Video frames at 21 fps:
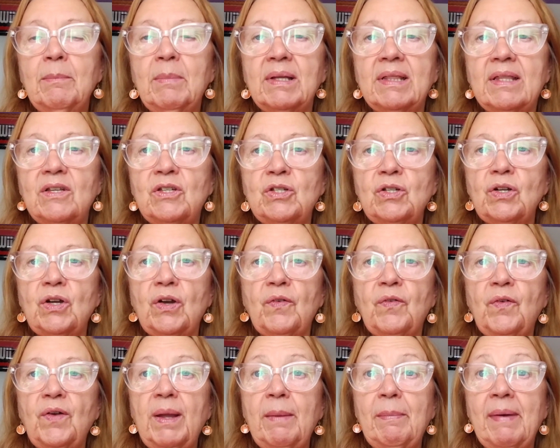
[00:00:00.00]
But the
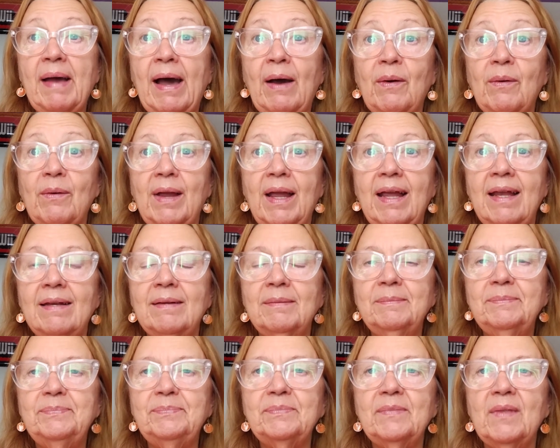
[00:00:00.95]
sugar-free Powerade,
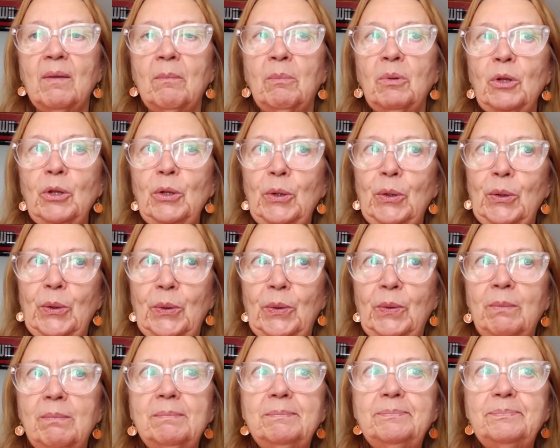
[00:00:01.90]
the
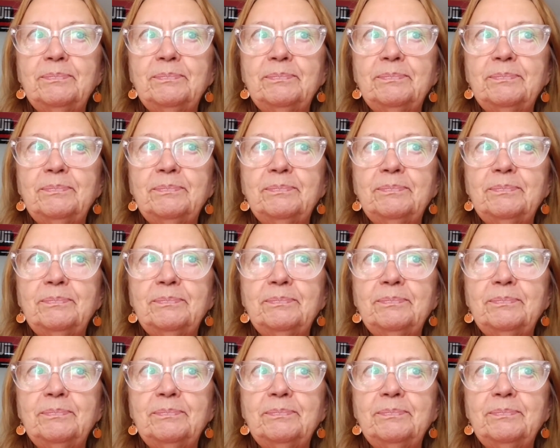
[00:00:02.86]
blue,